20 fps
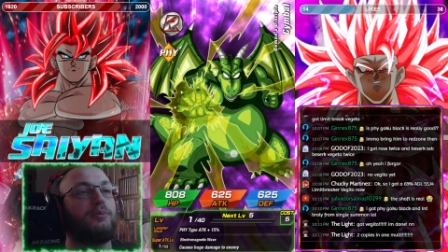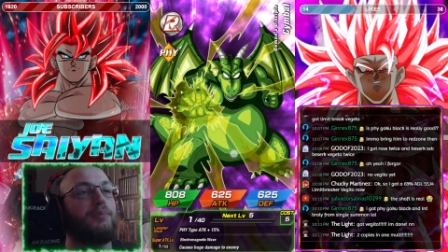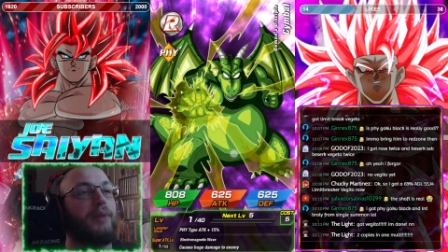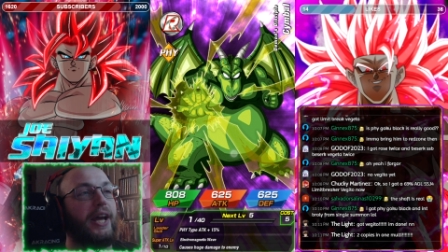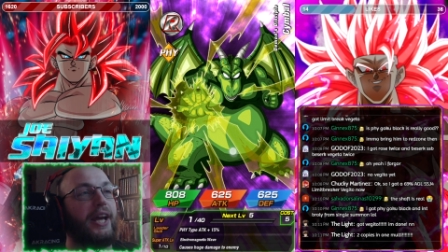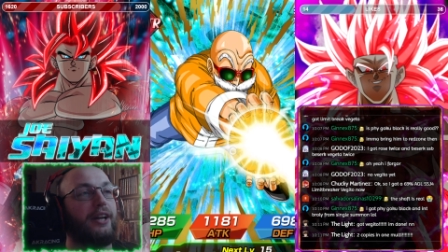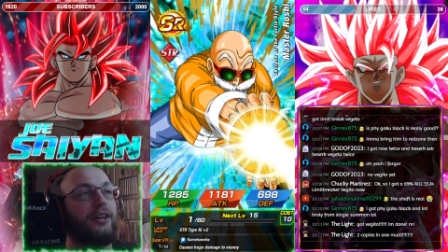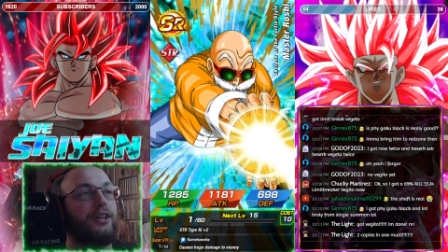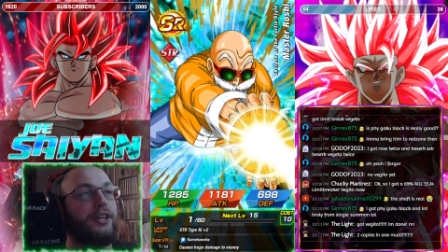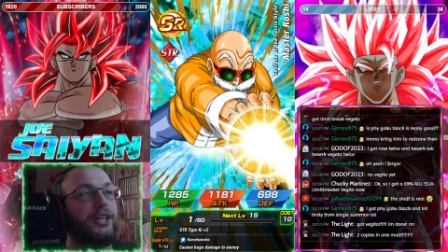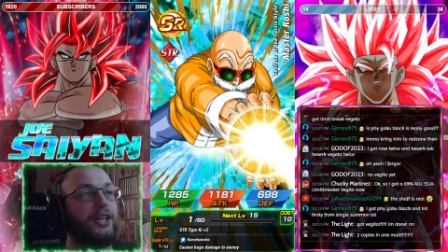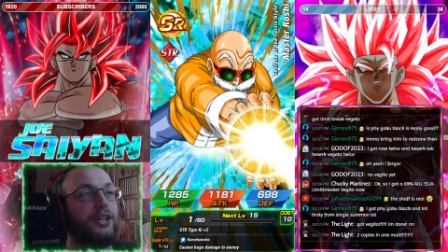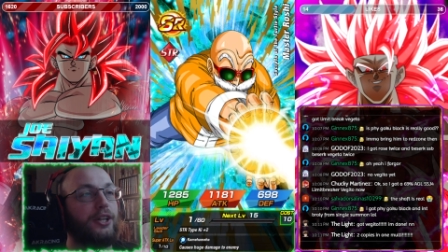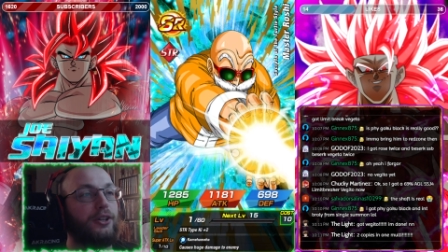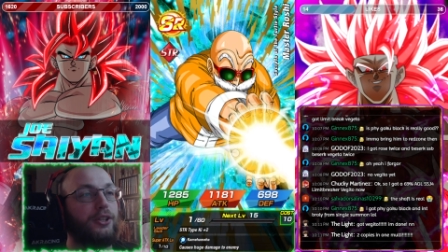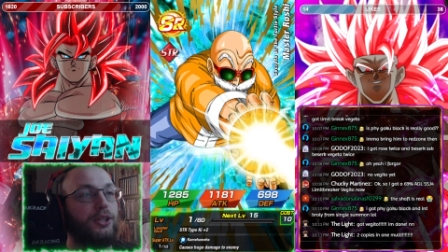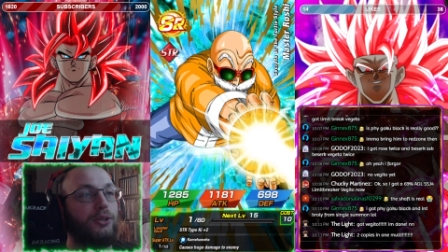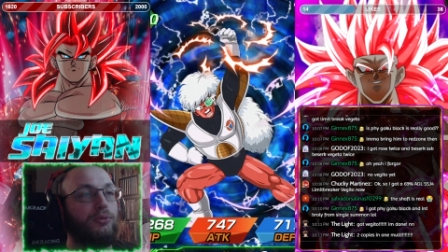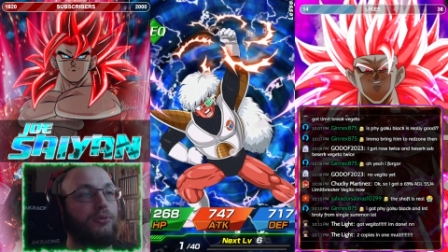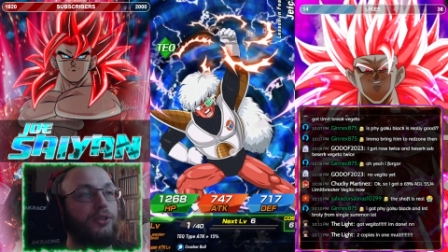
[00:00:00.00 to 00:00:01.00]
banner, you know.
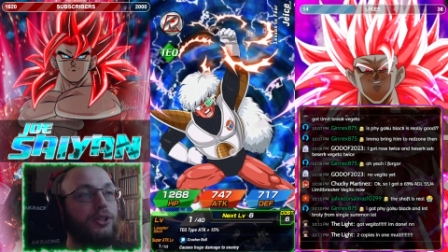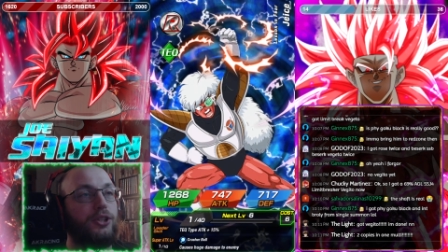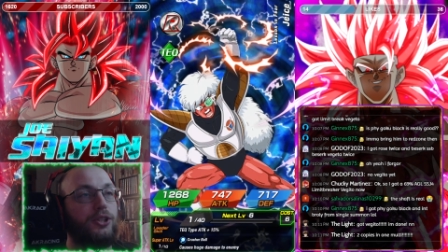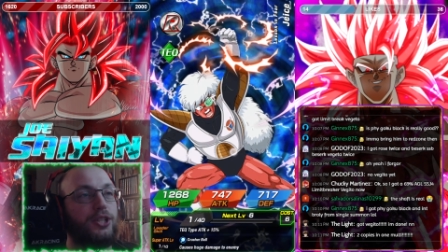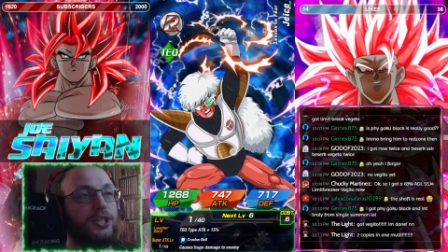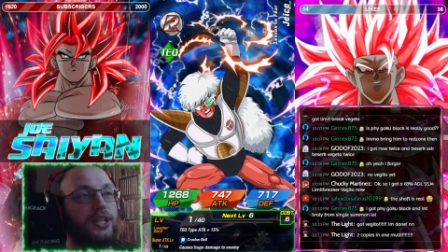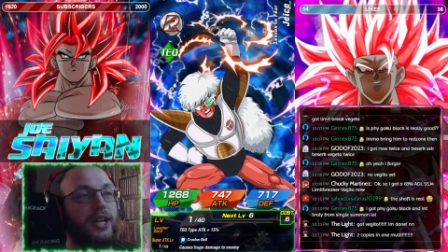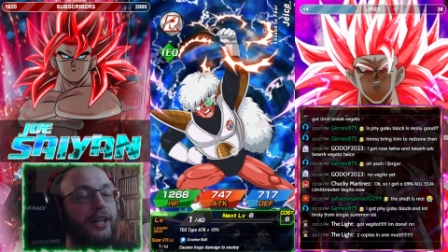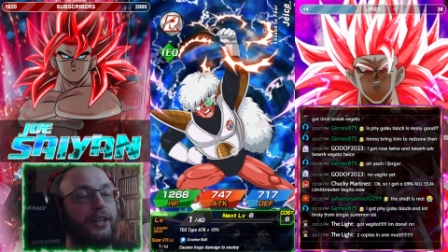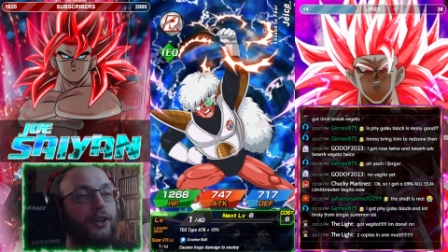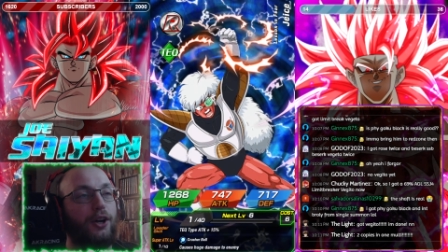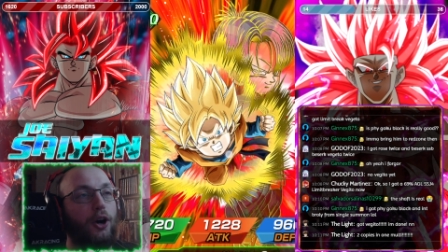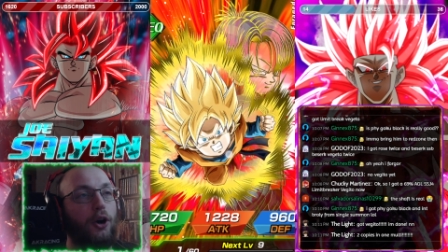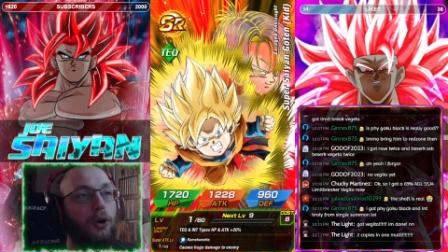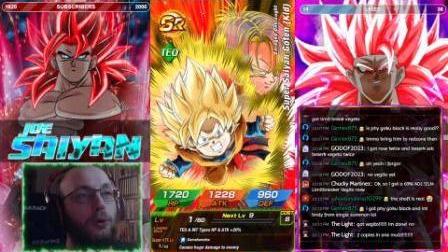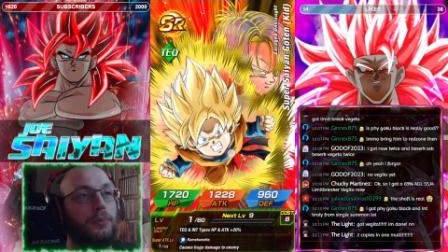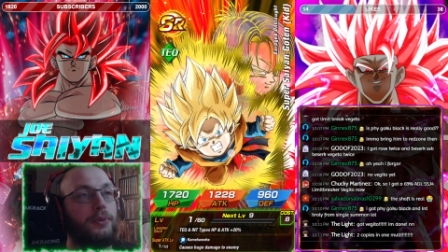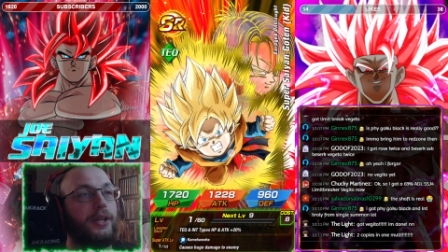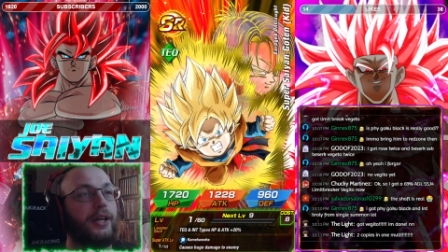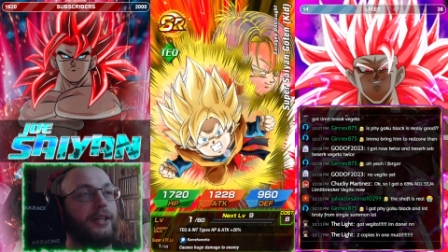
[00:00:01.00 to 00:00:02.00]
You you just gotta
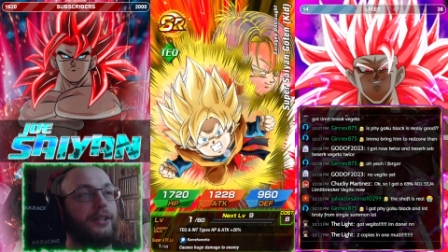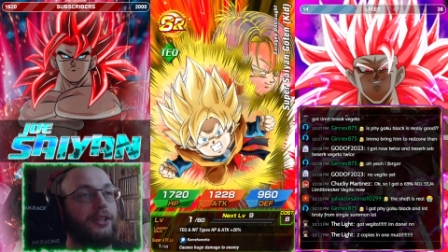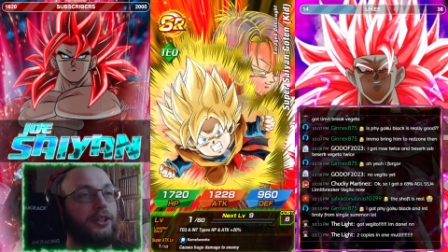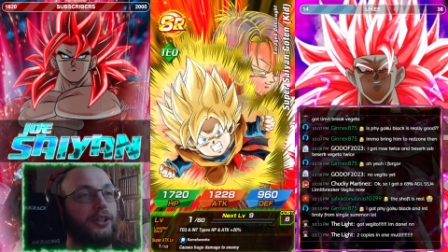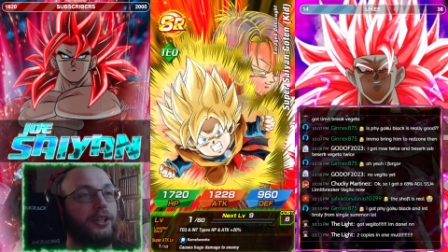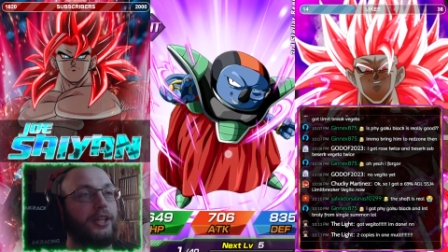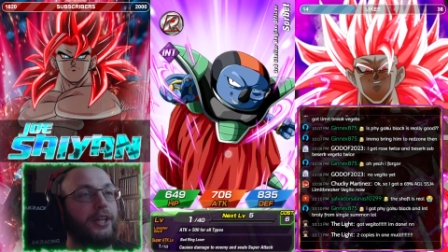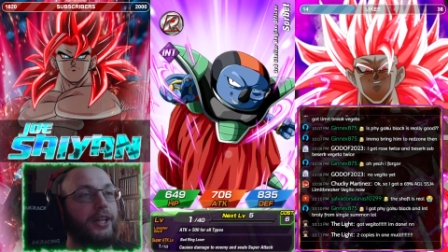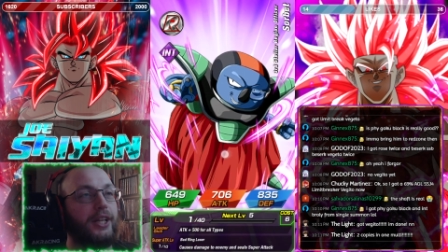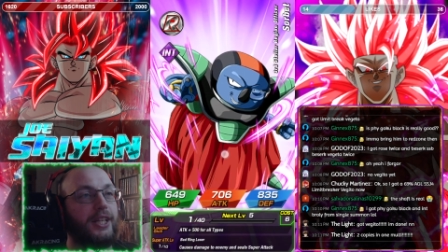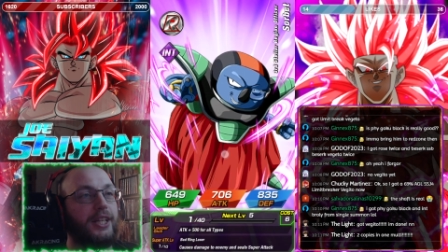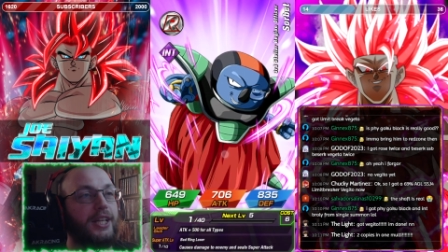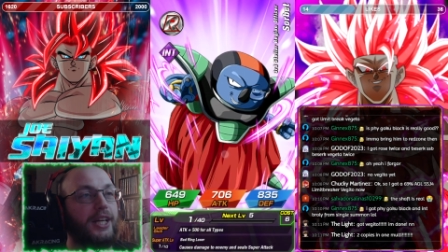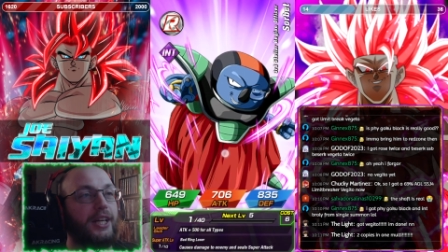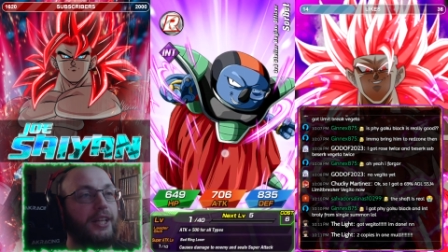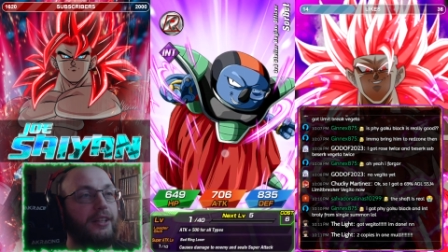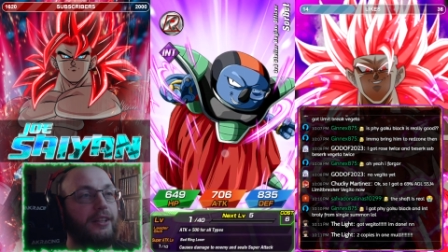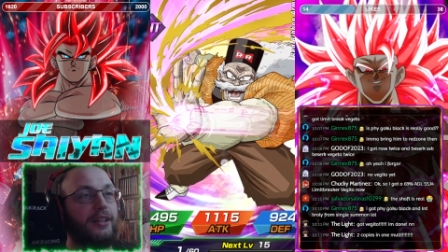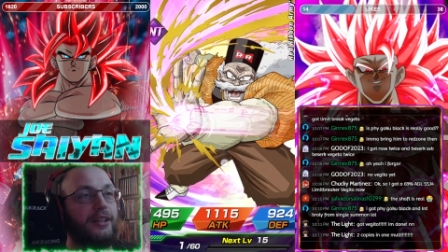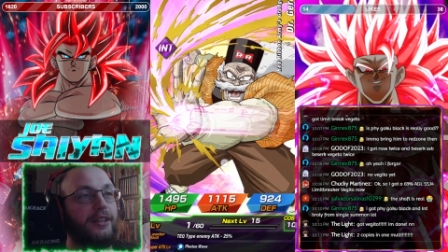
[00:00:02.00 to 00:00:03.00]
hope that you're gonna
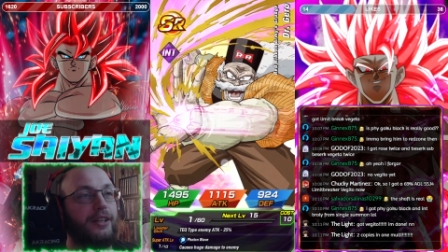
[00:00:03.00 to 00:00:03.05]
get